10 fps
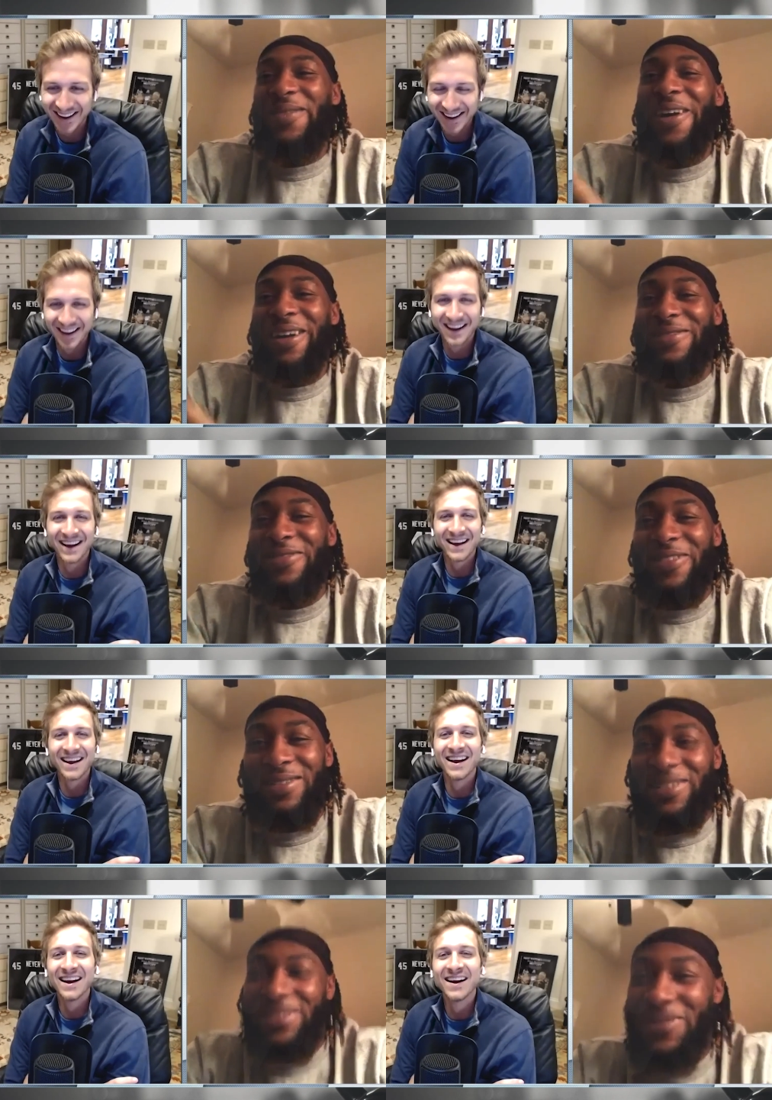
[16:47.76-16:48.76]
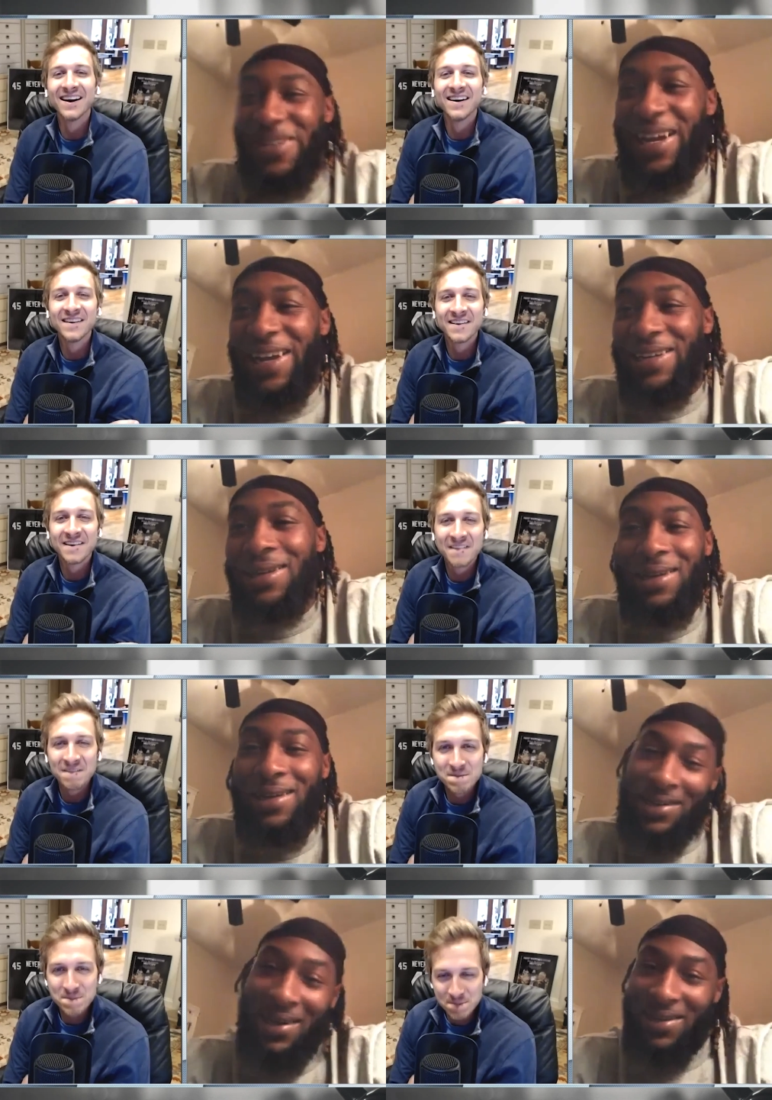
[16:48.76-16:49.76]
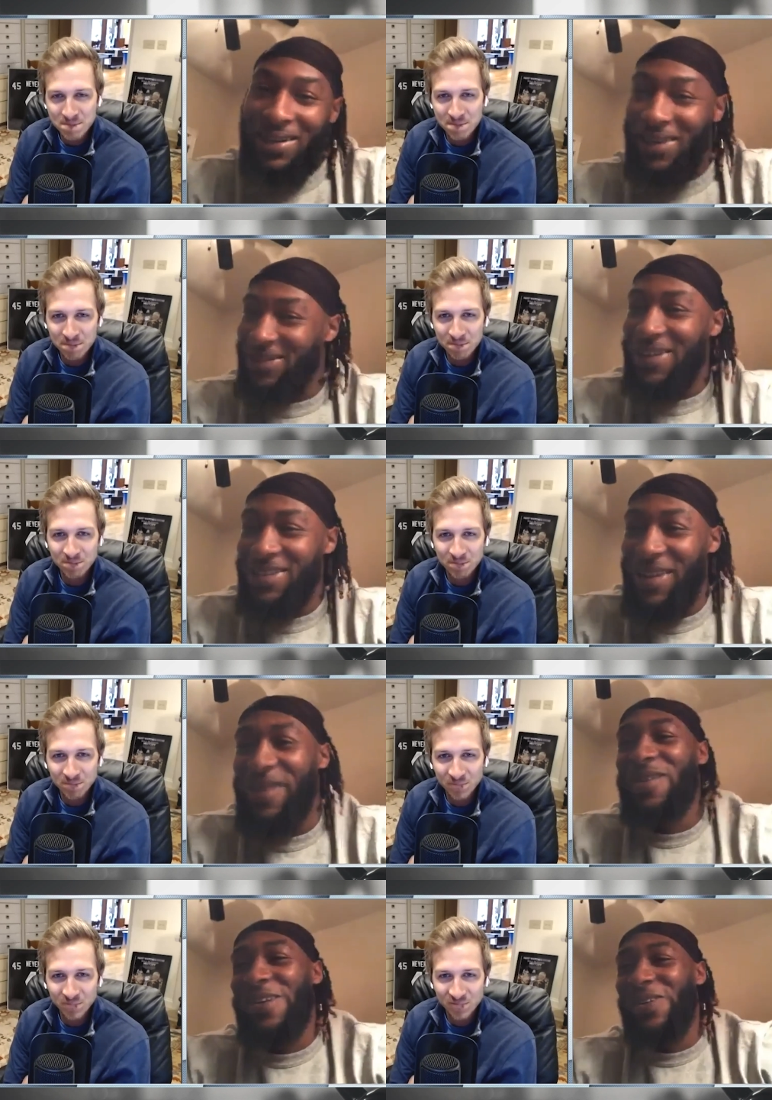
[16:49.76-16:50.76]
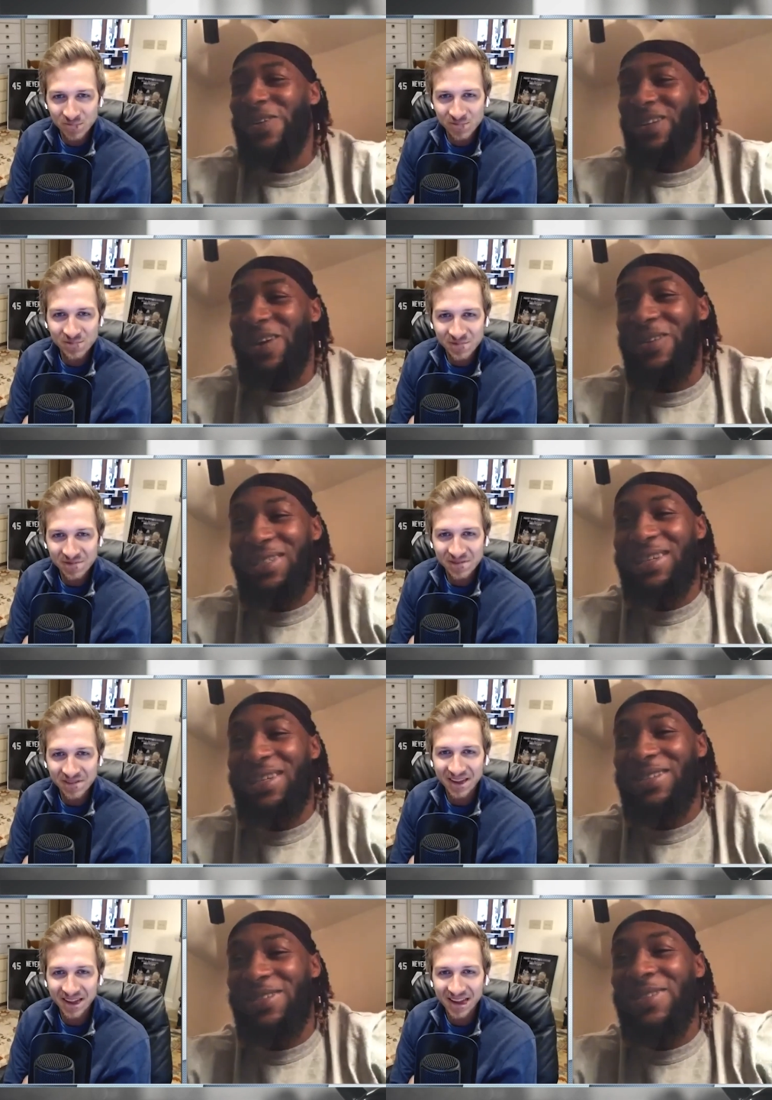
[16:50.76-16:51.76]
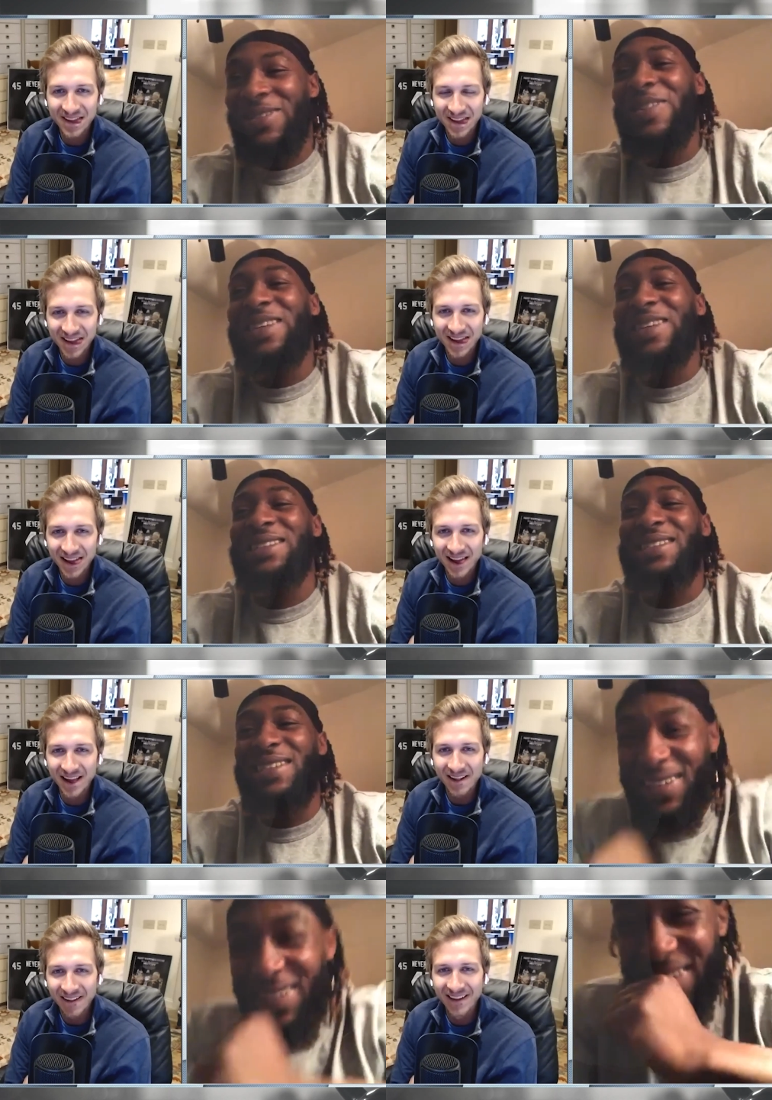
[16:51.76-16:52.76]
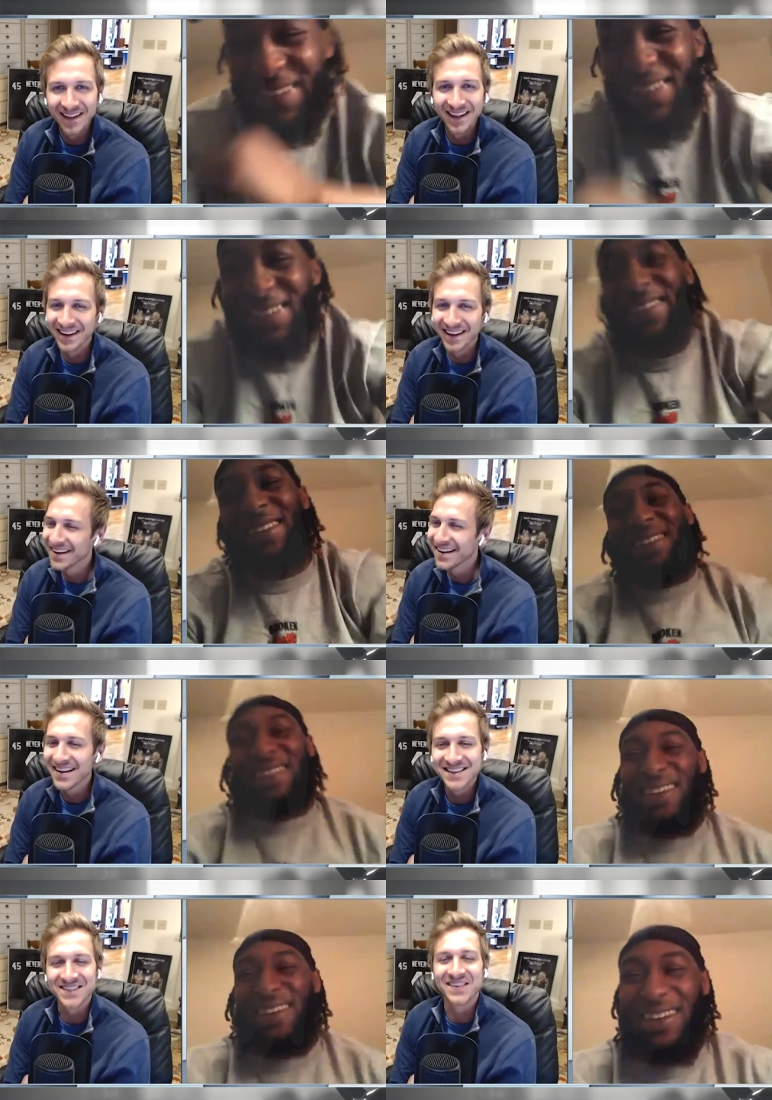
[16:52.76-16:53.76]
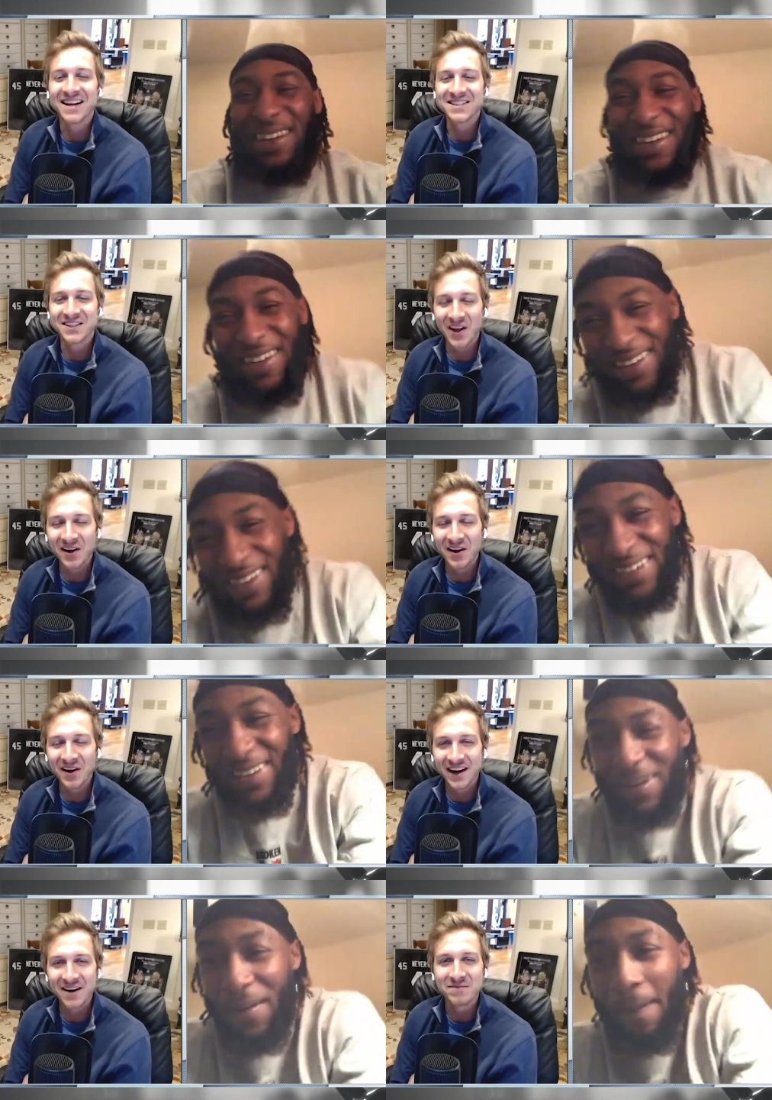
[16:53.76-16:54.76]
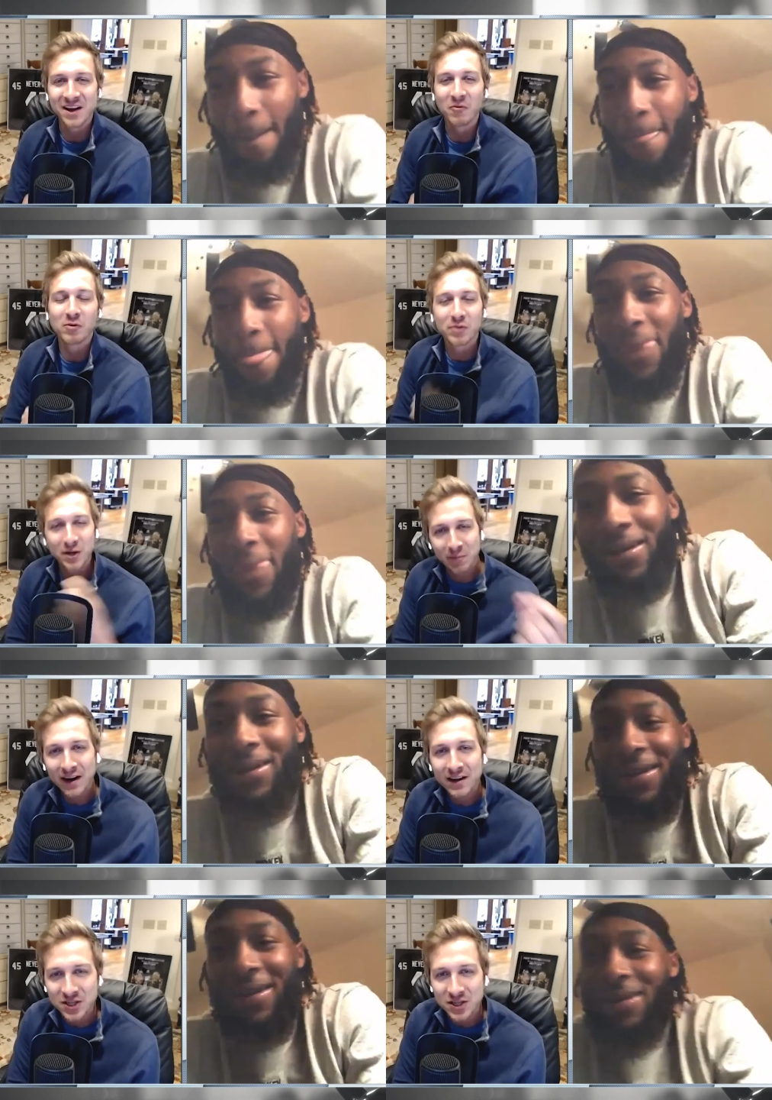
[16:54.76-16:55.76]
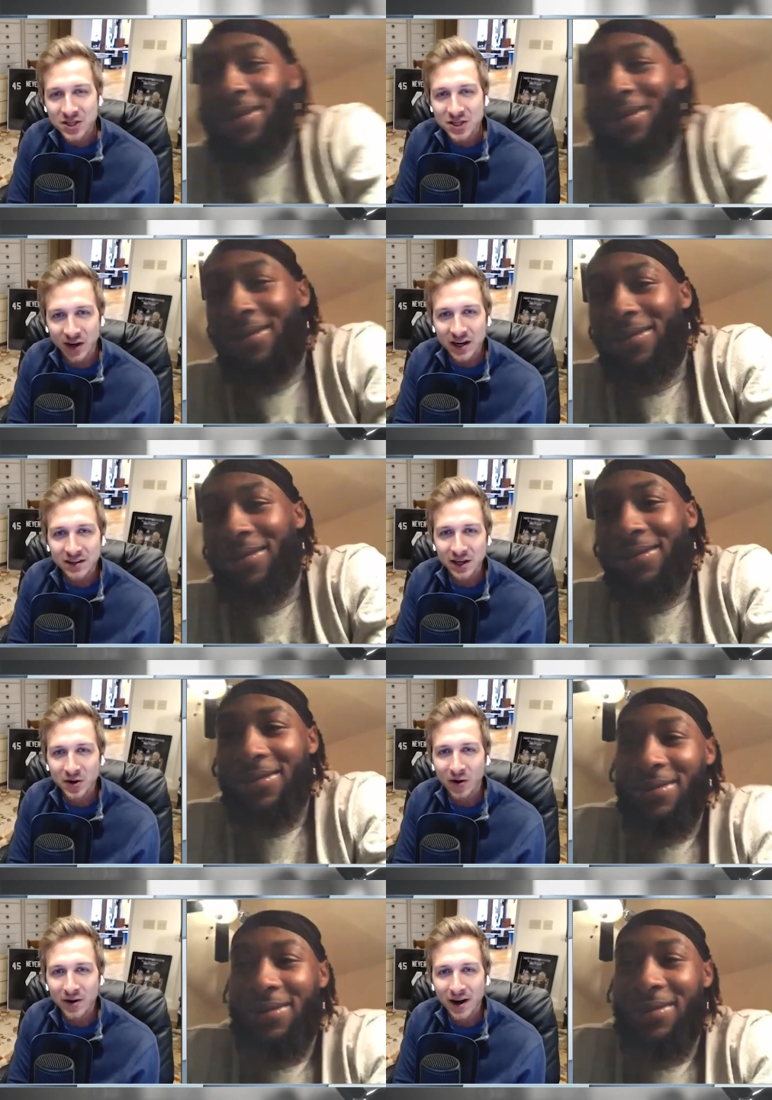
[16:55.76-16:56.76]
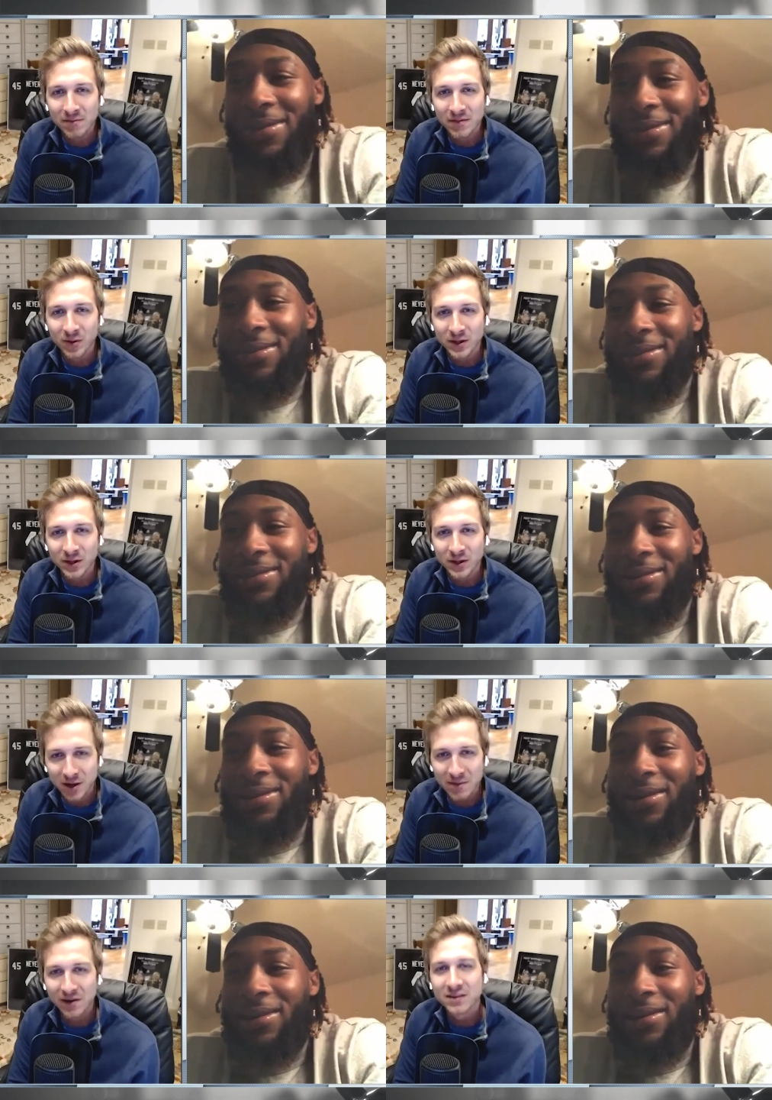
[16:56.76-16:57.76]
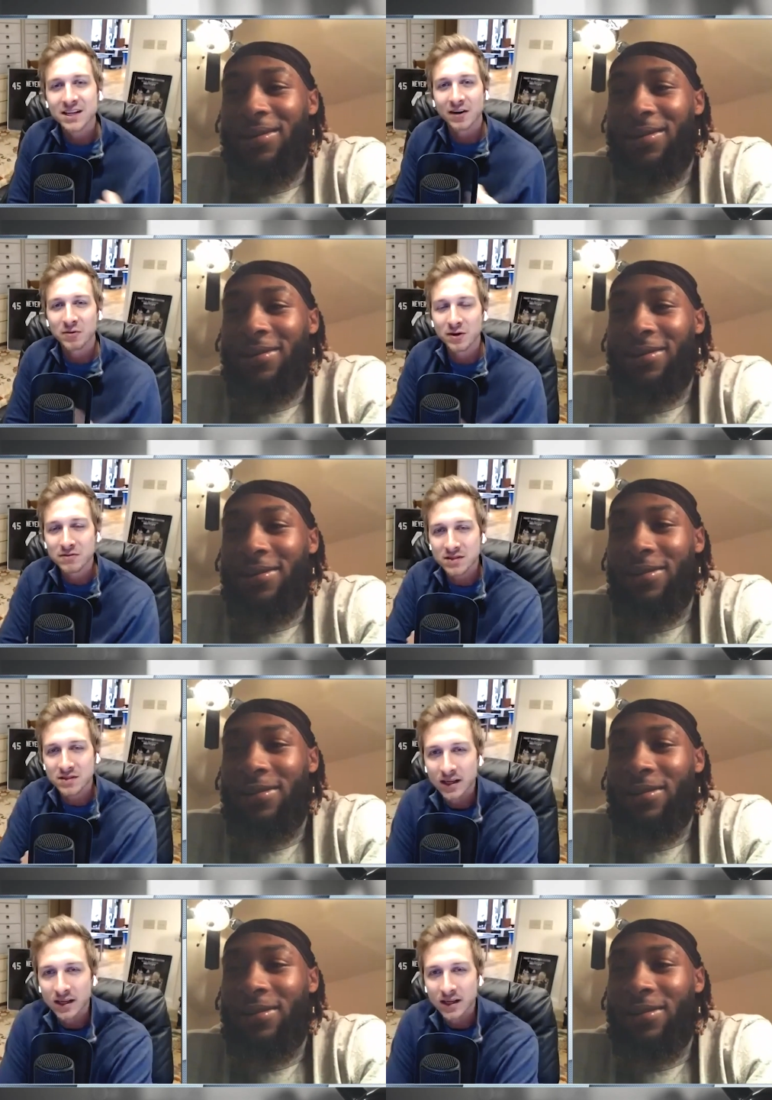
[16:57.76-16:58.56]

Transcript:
Speaker 1: walk in front of us, and we, like, kind of, like, try to let go or hold each other's wrist.
Speaker 2: So that's love therapy. Were your parents strict then growing up with their military roots?